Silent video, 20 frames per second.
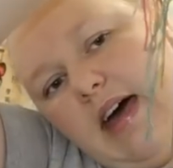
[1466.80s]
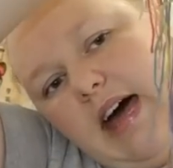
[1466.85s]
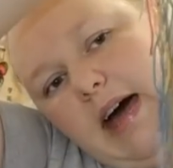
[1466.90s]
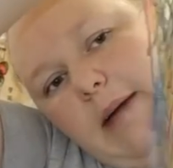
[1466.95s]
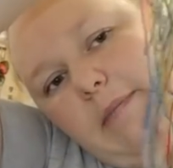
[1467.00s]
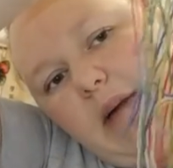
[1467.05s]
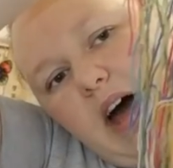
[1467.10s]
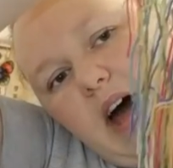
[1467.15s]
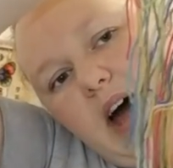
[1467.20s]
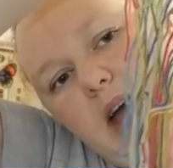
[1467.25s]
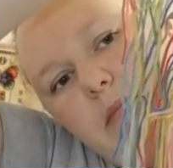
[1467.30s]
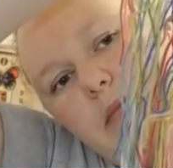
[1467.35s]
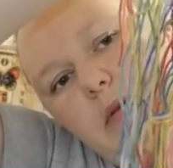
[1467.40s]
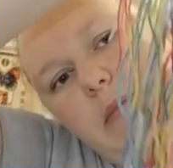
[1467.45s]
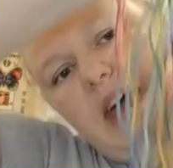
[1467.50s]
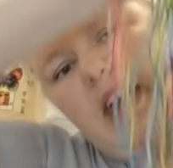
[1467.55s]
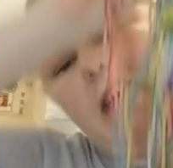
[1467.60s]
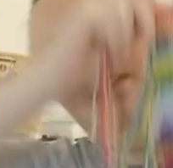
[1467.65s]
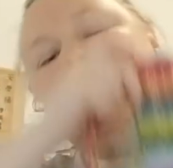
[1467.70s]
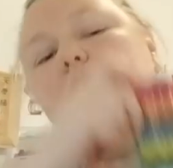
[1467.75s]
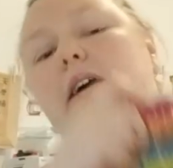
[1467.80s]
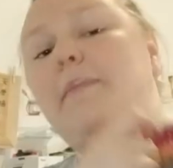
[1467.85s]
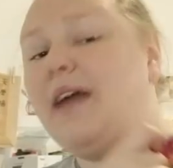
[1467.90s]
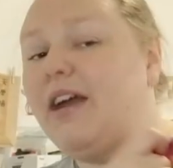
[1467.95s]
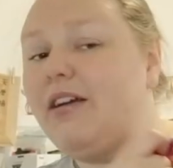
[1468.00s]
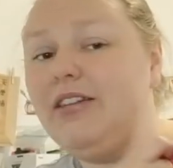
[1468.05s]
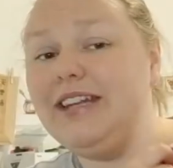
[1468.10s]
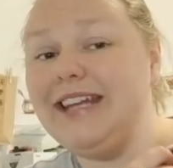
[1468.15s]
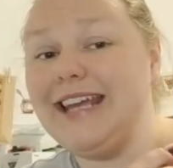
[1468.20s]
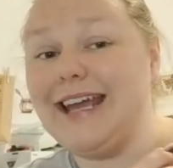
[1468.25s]
Um, I'm about,
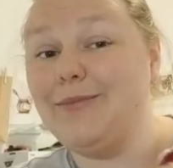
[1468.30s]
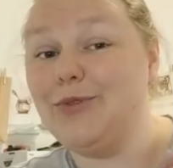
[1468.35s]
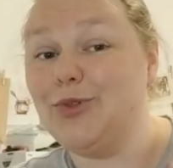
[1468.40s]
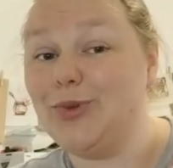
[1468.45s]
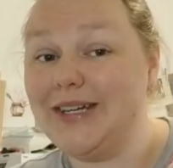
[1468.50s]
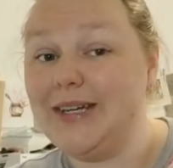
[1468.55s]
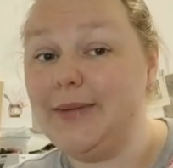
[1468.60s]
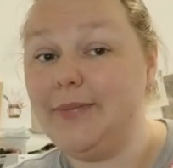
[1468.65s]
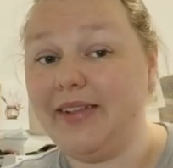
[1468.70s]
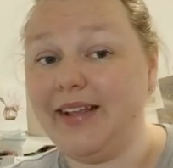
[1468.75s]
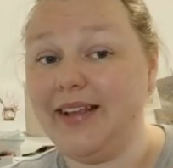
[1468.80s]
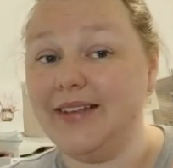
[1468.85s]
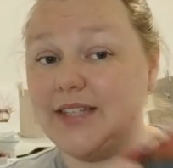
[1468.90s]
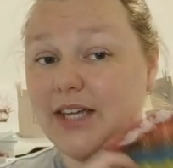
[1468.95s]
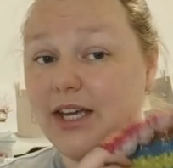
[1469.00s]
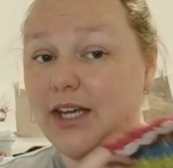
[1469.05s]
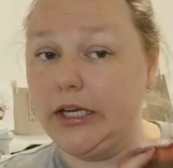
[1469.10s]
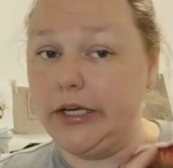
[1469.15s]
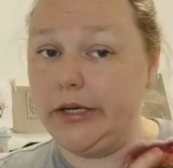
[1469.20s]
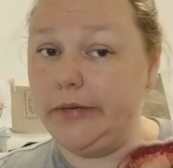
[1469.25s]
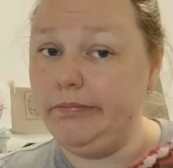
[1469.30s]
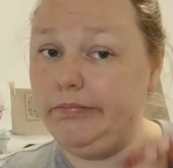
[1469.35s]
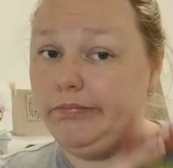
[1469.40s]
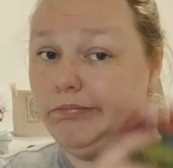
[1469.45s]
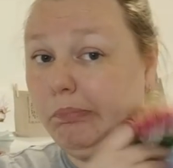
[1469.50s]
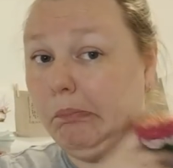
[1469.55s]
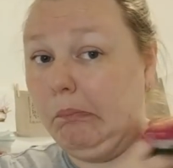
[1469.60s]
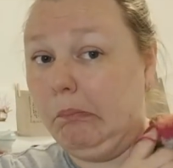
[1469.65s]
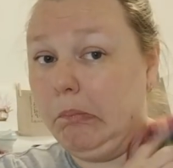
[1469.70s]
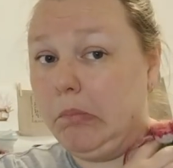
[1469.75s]
apparently I'm 20% done.
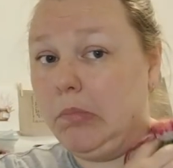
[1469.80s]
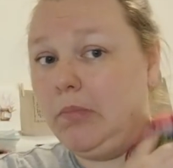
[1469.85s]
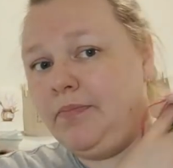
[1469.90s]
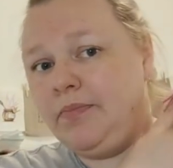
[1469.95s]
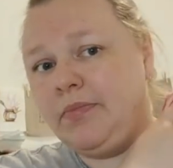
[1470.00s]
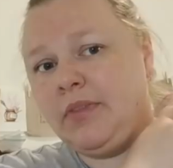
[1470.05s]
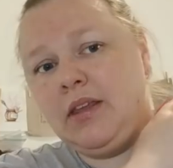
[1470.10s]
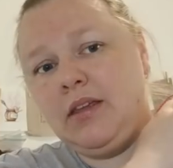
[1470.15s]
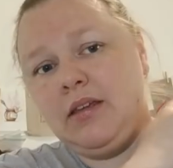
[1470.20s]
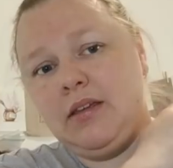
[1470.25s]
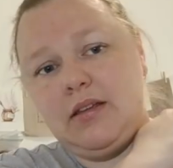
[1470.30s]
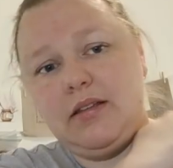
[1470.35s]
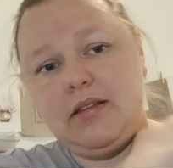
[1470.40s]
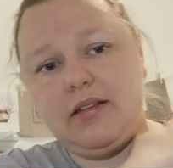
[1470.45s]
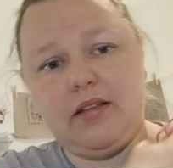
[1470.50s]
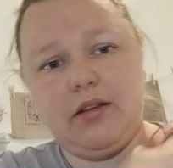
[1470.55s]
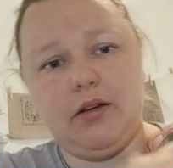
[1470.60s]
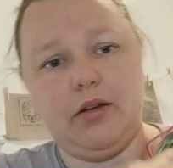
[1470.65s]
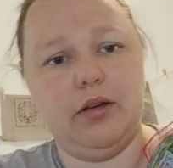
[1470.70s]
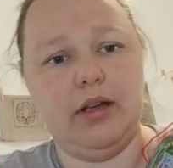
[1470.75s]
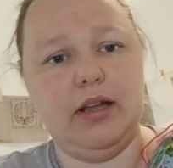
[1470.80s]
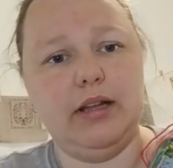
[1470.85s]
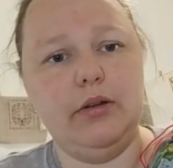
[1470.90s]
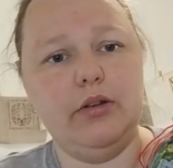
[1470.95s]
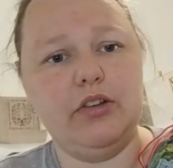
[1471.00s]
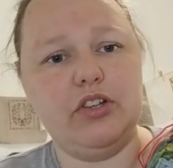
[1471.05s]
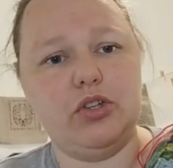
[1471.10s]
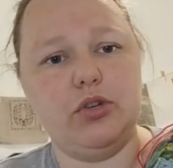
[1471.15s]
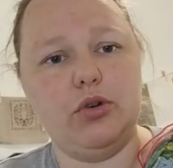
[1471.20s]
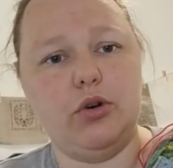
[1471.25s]
So it
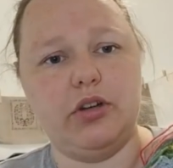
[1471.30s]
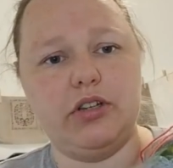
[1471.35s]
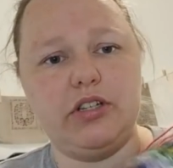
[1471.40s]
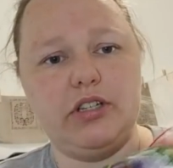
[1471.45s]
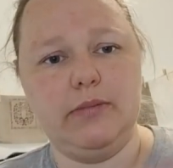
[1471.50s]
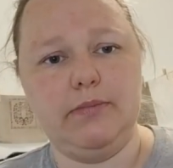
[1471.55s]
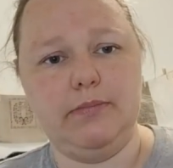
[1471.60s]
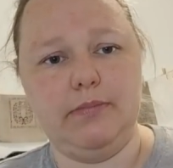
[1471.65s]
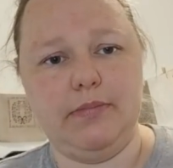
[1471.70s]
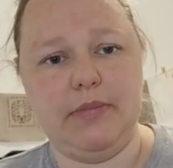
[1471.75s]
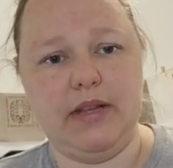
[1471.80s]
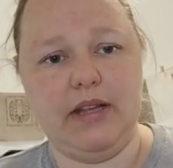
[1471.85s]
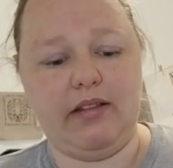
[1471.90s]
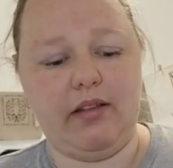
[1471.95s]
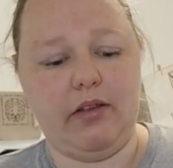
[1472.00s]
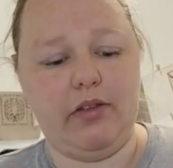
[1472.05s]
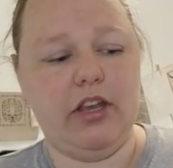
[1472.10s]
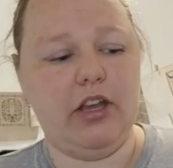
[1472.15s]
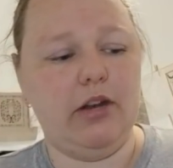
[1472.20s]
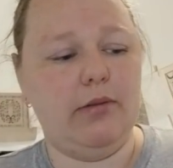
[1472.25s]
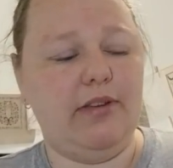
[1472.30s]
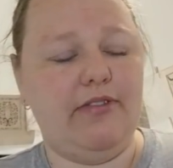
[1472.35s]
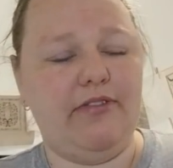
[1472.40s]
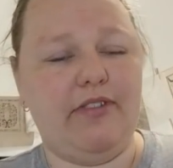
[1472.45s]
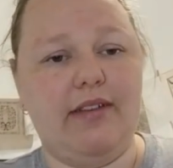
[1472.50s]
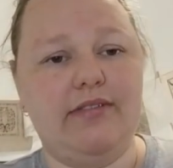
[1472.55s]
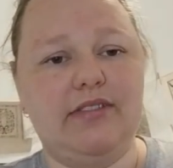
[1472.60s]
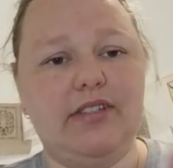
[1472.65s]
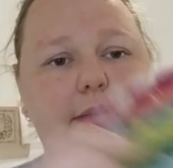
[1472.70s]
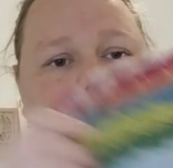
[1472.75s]
looks short. It's only going to be
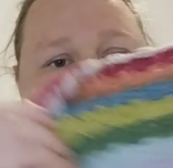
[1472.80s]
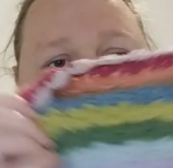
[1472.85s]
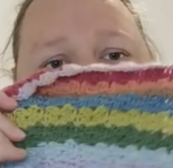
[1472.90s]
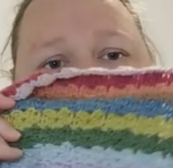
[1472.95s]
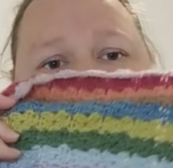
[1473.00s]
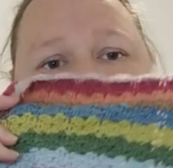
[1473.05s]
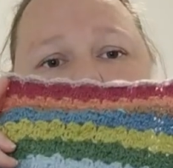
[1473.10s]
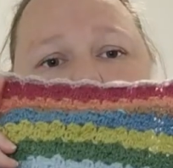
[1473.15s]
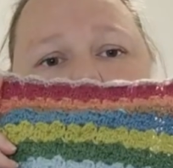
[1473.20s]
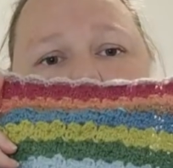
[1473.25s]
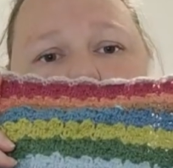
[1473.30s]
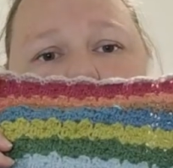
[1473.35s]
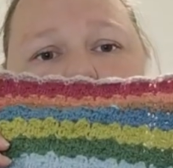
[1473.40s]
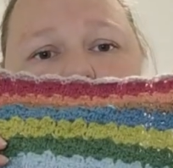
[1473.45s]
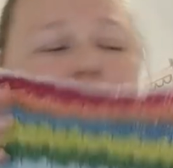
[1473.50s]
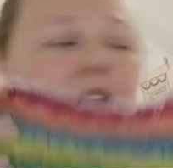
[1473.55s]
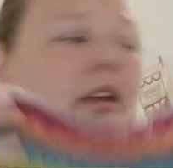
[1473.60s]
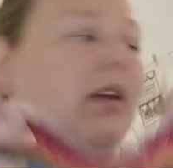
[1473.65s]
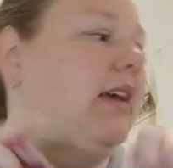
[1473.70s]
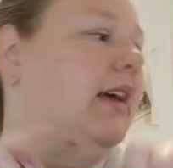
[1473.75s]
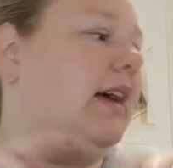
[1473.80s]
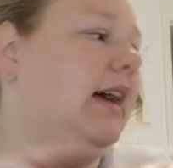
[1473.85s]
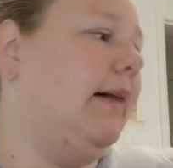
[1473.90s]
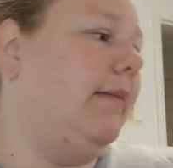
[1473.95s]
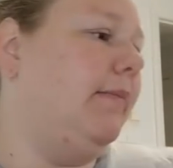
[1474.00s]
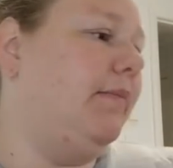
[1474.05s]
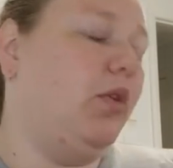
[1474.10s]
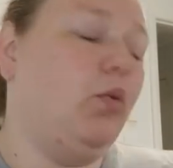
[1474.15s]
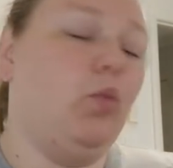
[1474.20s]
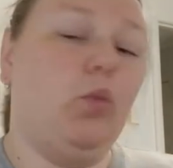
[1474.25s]
five times this long.
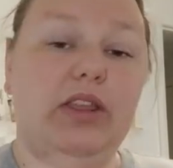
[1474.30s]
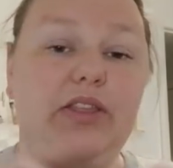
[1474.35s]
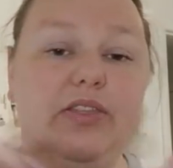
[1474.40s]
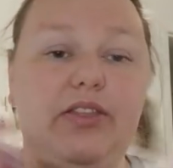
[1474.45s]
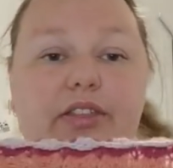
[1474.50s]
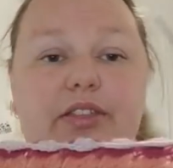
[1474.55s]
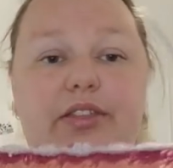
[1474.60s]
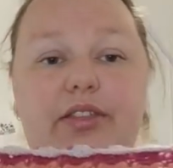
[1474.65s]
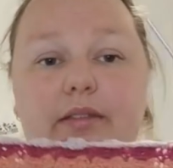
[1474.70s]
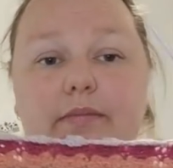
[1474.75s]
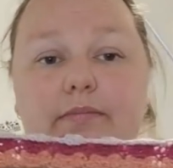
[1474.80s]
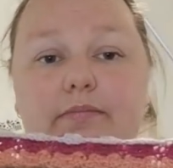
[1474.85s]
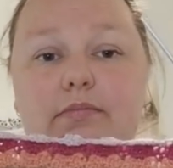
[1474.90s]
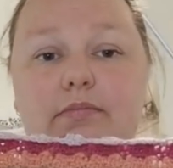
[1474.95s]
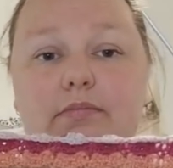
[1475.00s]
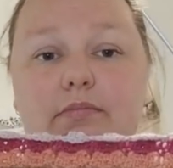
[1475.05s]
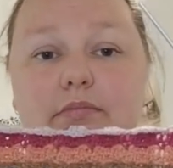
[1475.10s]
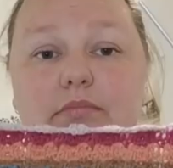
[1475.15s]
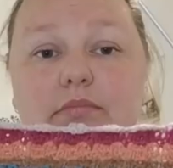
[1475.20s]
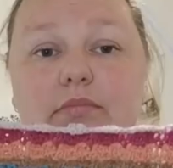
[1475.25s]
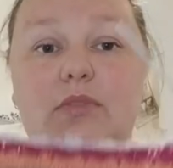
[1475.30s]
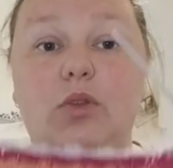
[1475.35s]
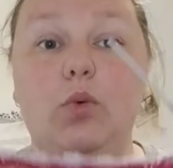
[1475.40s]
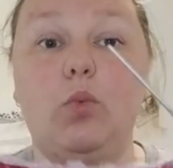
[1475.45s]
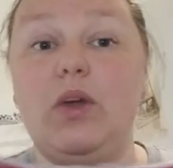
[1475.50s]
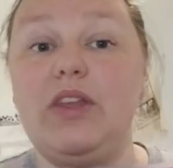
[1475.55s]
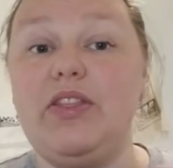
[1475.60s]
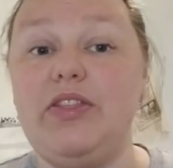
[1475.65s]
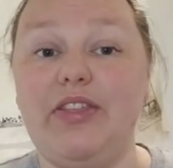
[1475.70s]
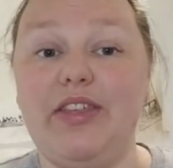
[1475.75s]
Um, the width, the
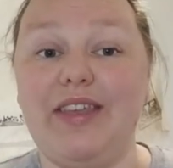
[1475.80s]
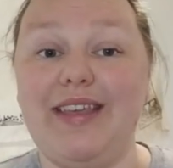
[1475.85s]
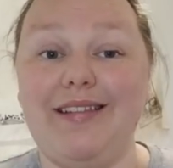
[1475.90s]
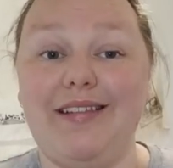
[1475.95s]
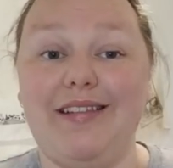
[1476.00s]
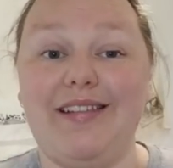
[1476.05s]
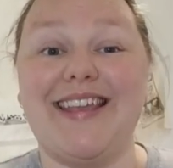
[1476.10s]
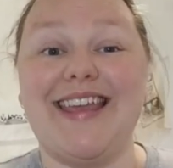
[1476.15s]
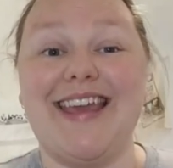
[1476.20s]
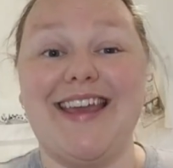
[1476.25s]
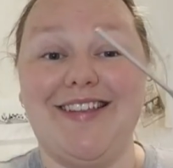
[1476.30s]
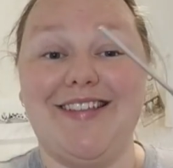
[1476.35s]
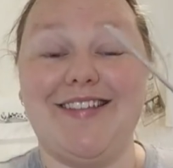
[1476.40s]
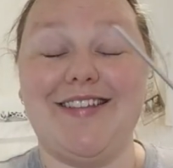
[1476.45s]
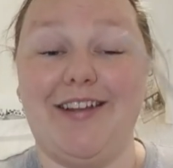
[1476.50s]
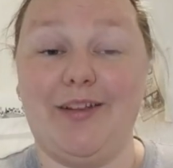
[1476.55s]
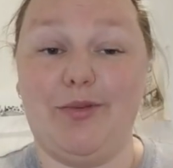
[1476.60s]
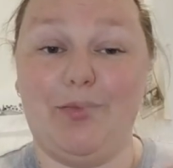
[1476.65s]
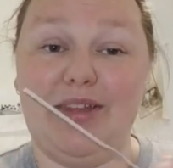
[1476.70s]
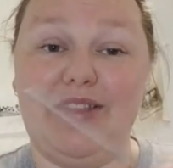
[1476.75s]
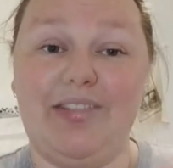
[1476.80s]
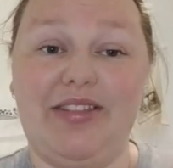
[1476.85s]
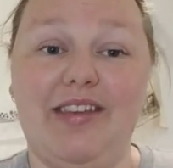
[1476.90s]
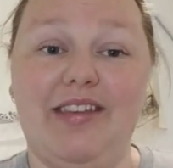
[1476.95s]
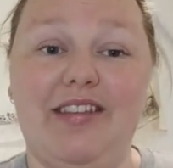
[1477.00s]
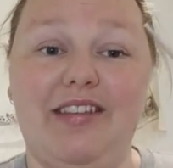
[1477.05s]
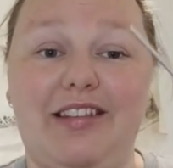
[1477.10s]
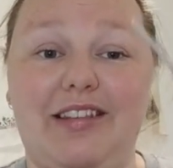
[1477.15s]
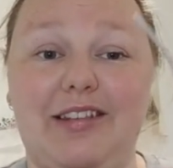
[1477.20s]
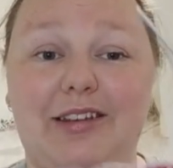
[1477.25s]
width is king size width.
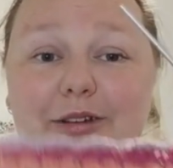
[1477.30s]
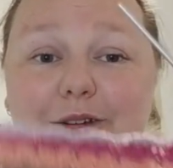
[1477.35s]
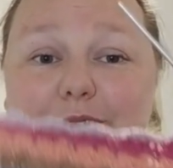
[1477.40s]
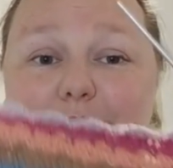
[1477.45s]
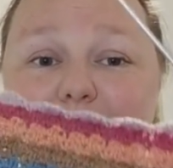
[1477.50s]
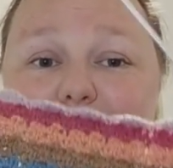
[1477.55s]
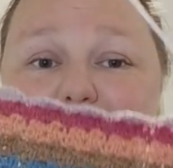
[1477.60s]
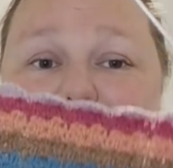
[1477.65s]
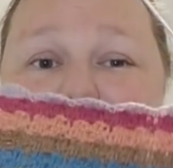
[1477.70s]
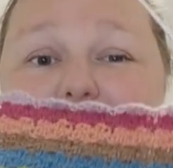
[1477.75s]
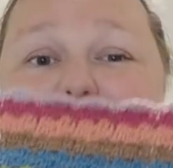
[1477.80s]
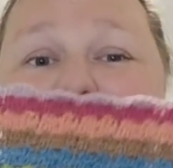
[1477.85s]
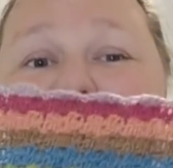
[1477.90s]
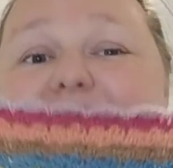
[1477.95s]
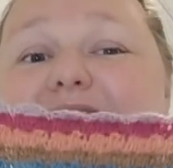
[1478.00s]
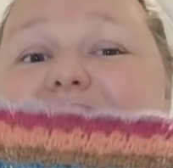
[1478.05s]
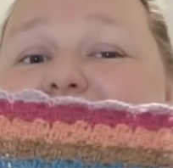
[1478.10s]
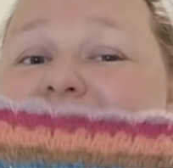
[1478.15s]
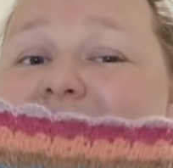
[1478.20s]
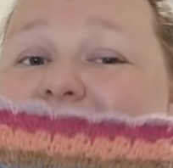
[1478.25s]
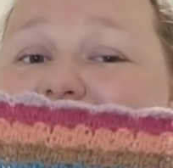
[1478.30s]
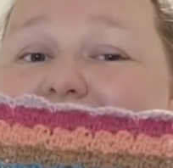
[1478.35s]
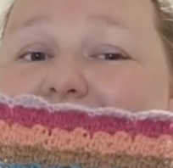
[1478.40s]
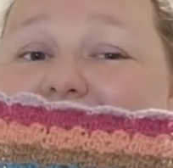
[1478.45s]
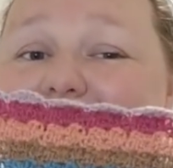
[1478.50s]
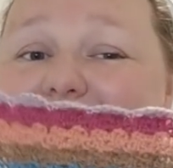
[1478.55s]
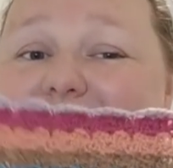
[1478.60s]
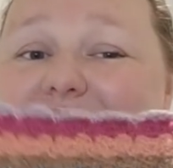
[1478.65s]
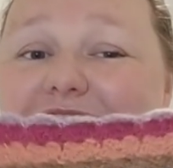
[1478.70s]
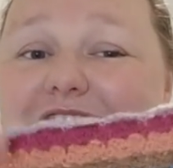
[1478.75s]
So this is just a tiny
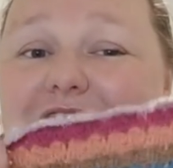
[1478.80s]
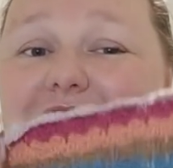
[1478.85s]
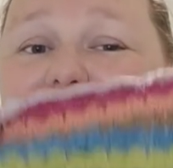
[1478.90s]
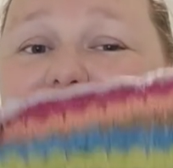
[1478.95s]
section